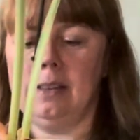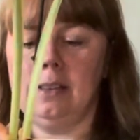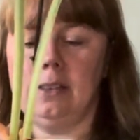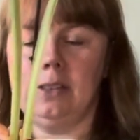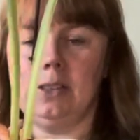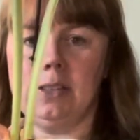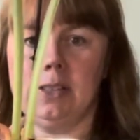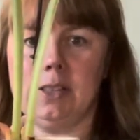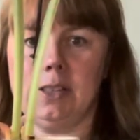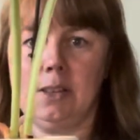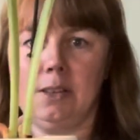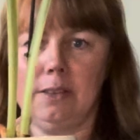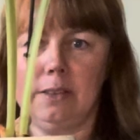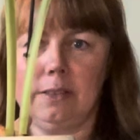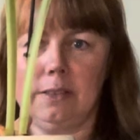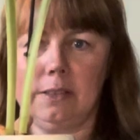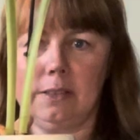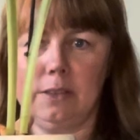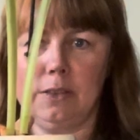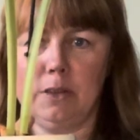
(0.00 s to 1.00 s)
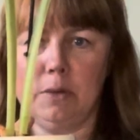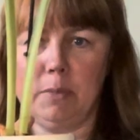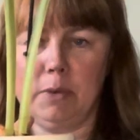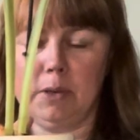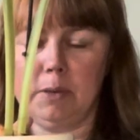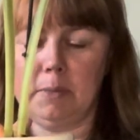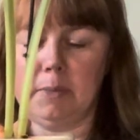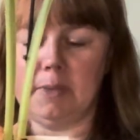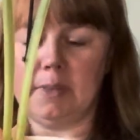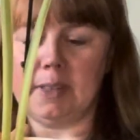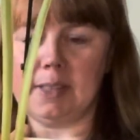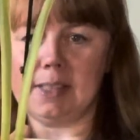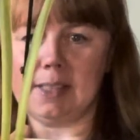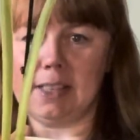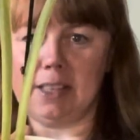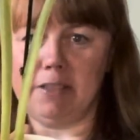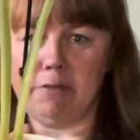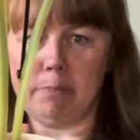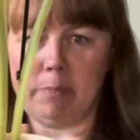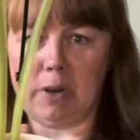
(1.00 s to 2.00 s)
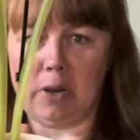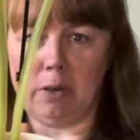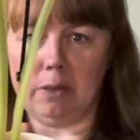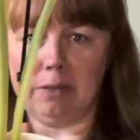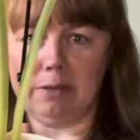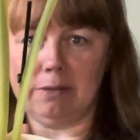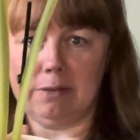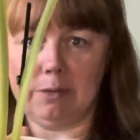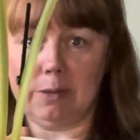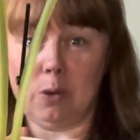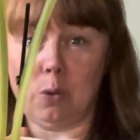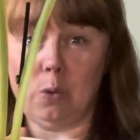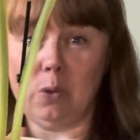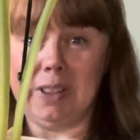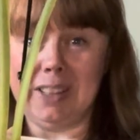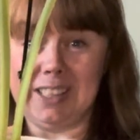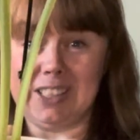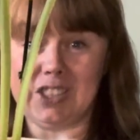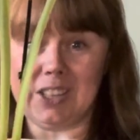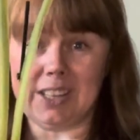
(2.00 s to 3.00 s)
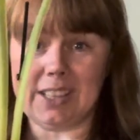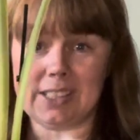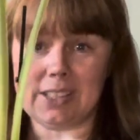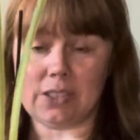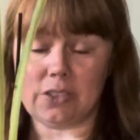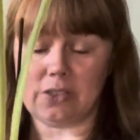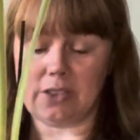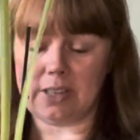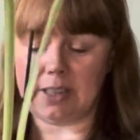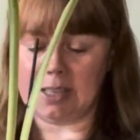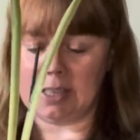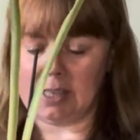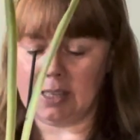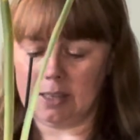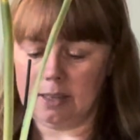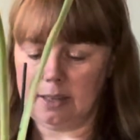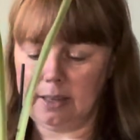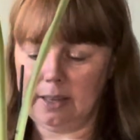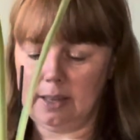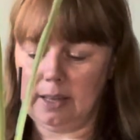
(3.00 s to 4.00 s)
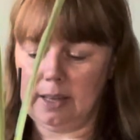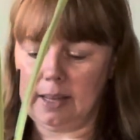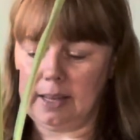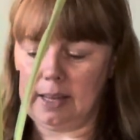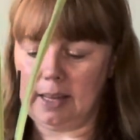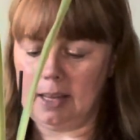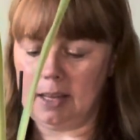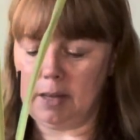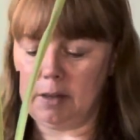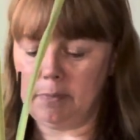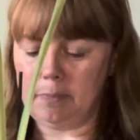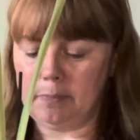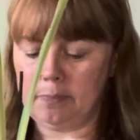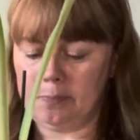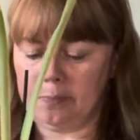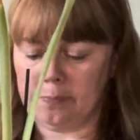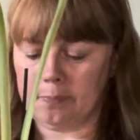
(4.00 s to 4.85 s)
just on the bottom of this leaf, but only just really. So